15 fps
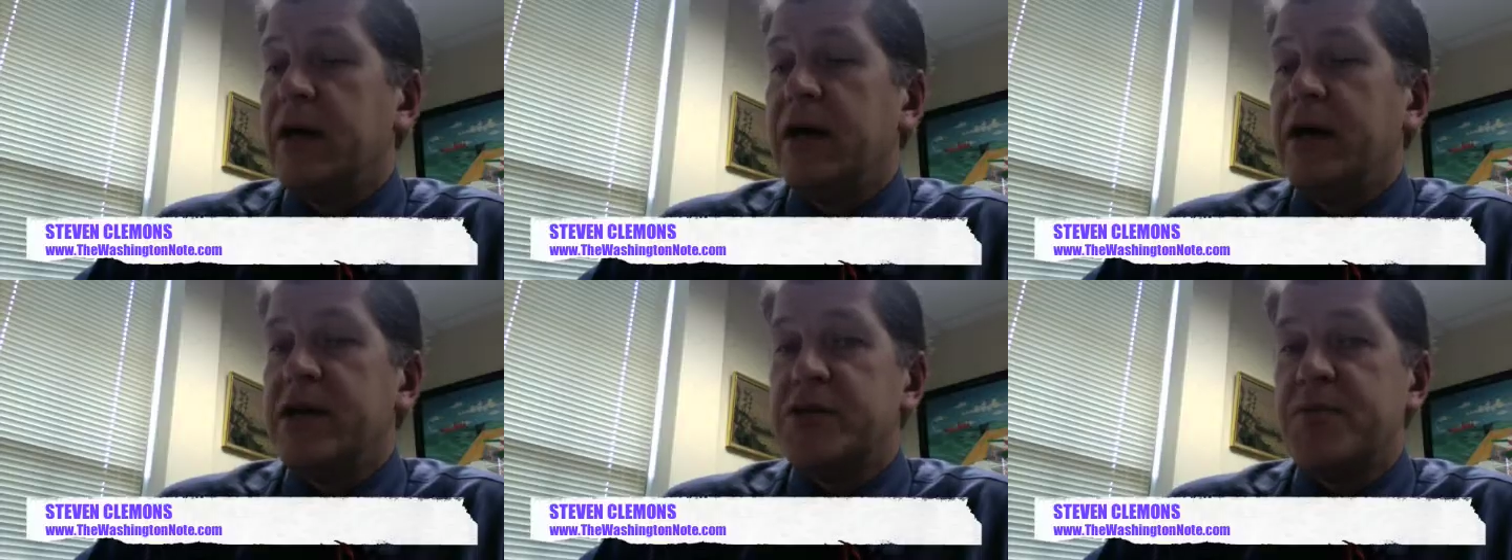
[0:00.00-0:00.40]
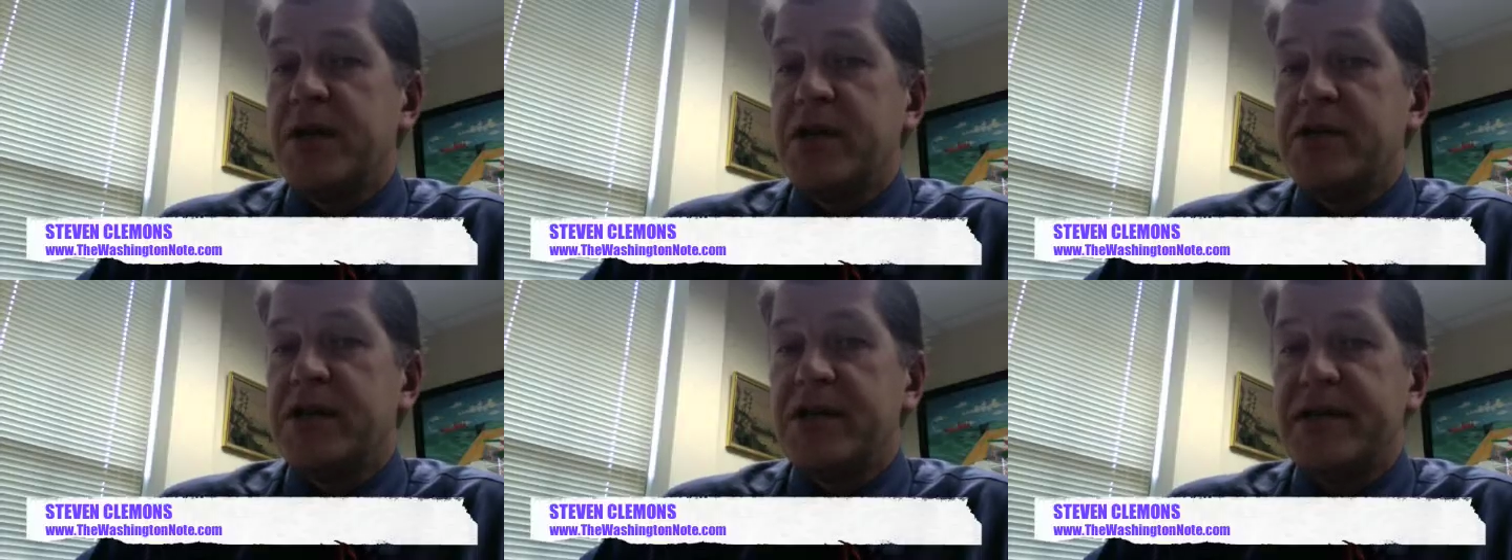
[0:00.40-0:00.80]
in his
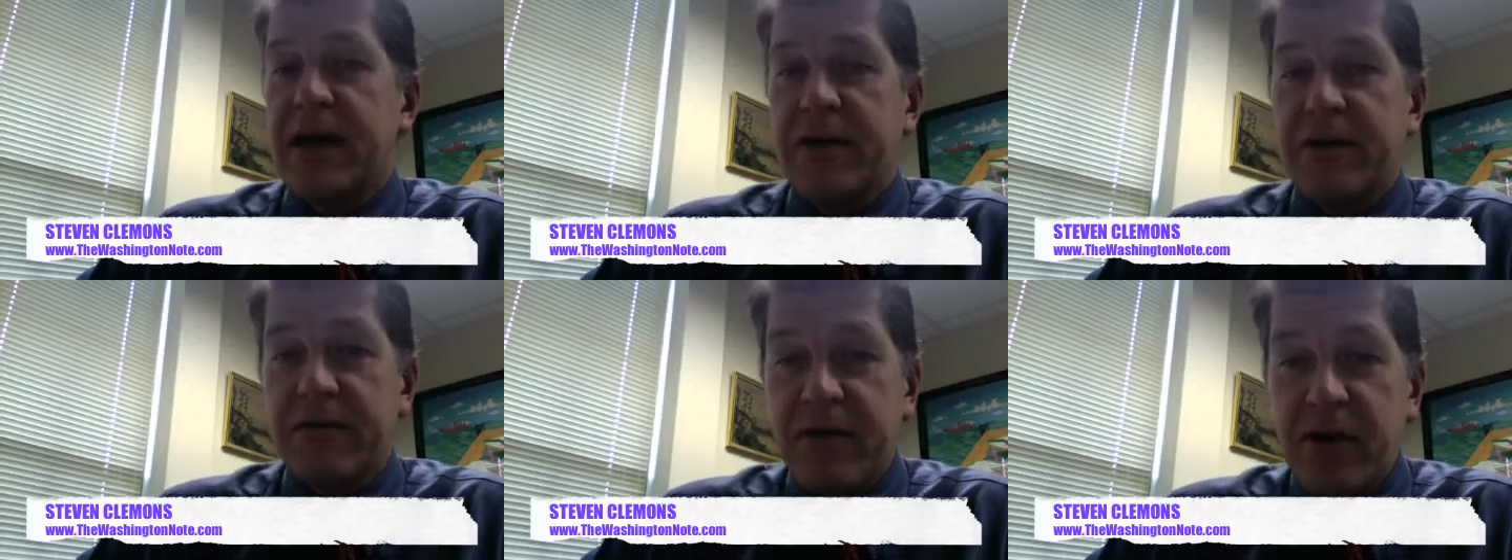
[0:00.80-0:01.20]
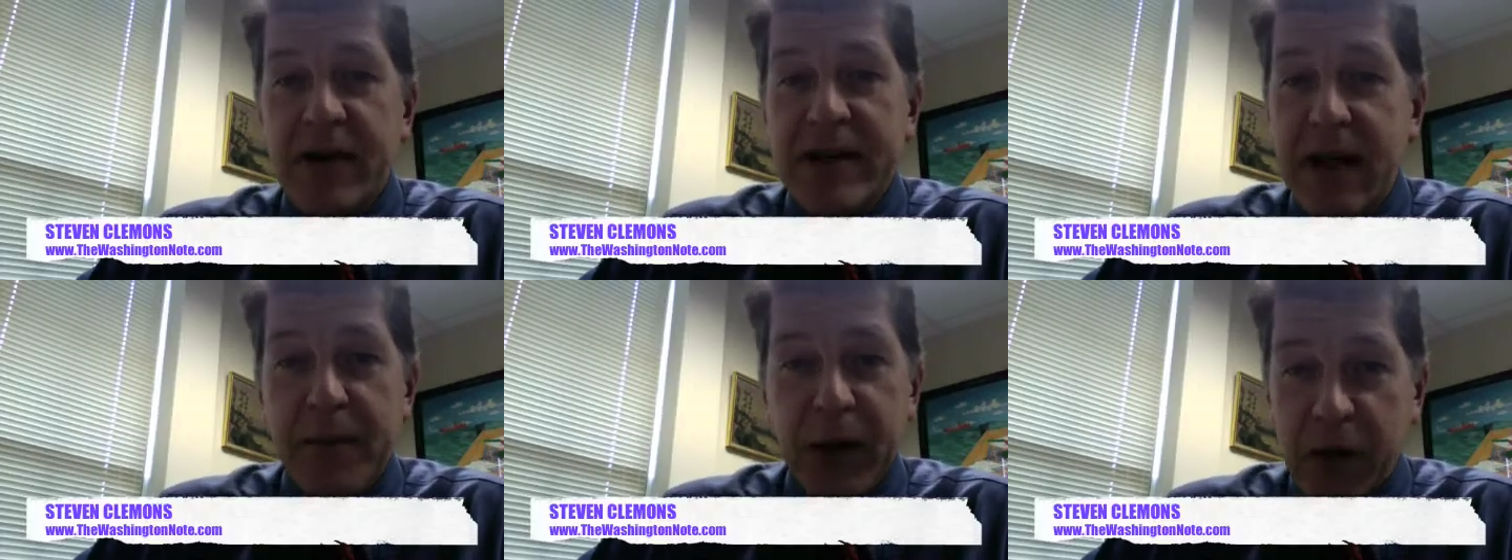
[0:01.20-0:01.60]
speech that sounded very
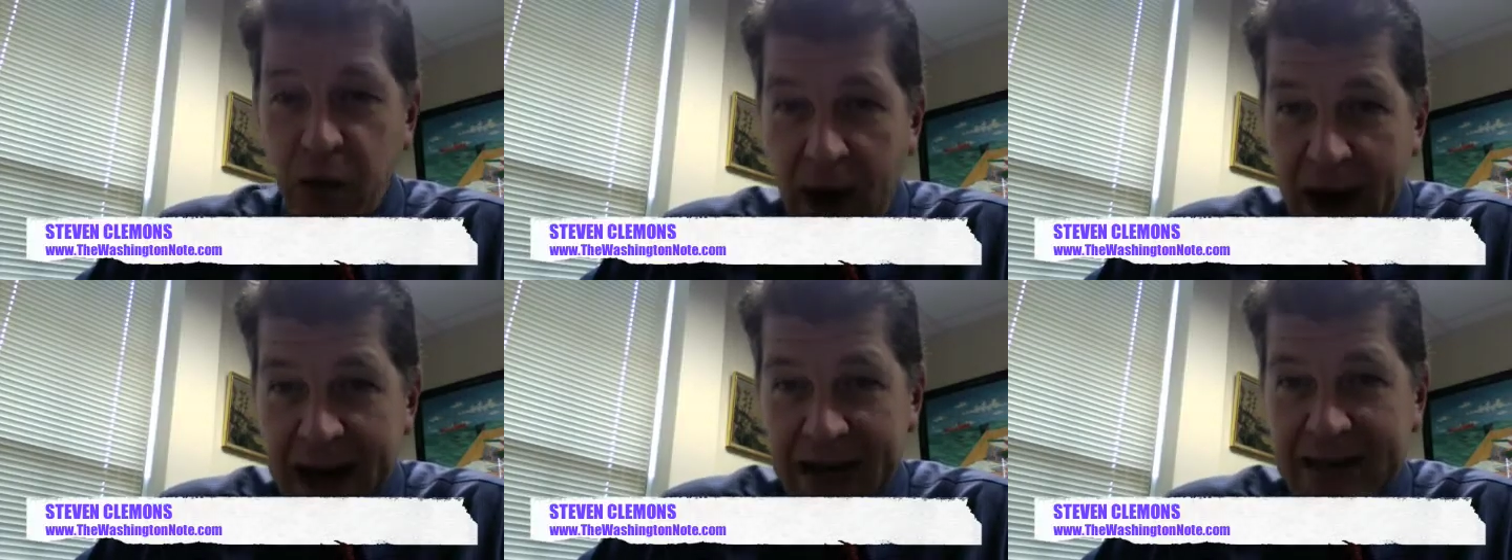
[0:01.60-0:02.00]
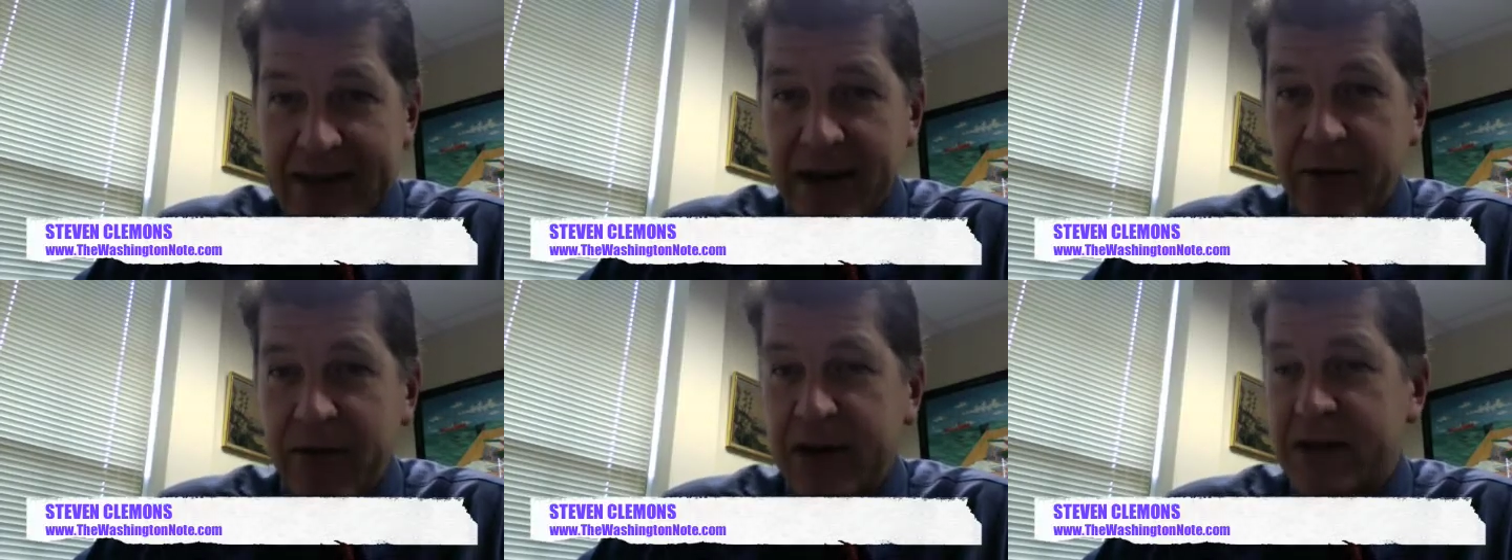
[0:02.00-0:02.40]
democratic
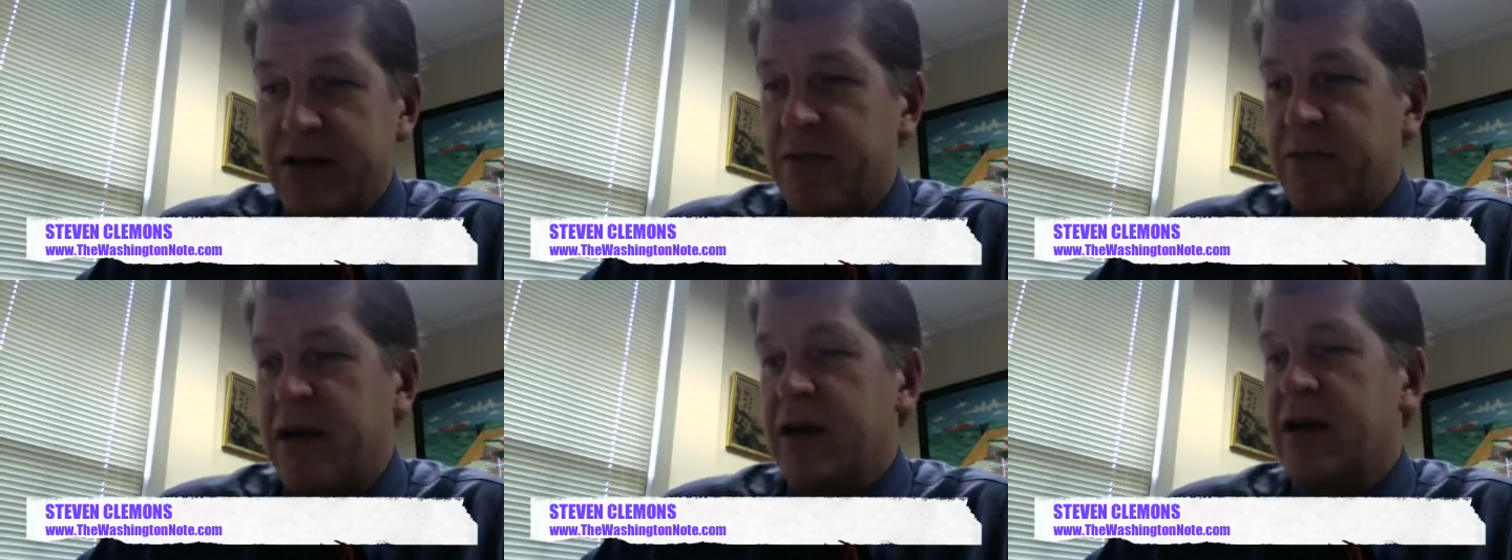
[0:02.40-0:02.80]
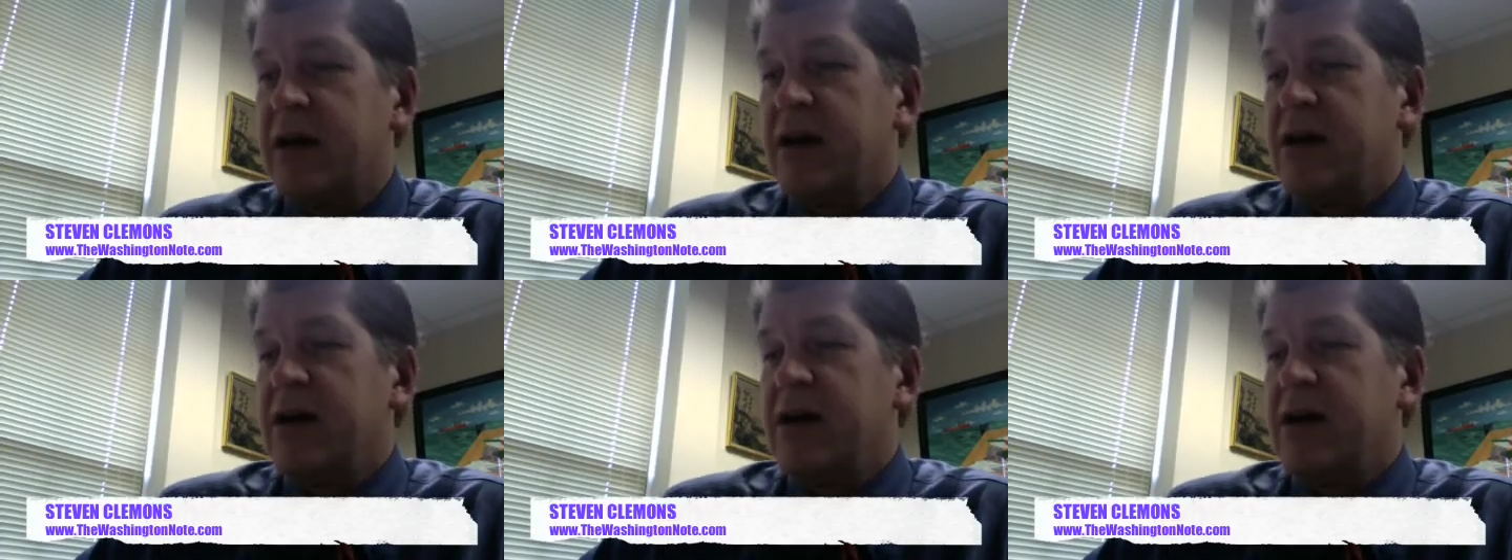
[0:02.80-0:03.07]
sounding to me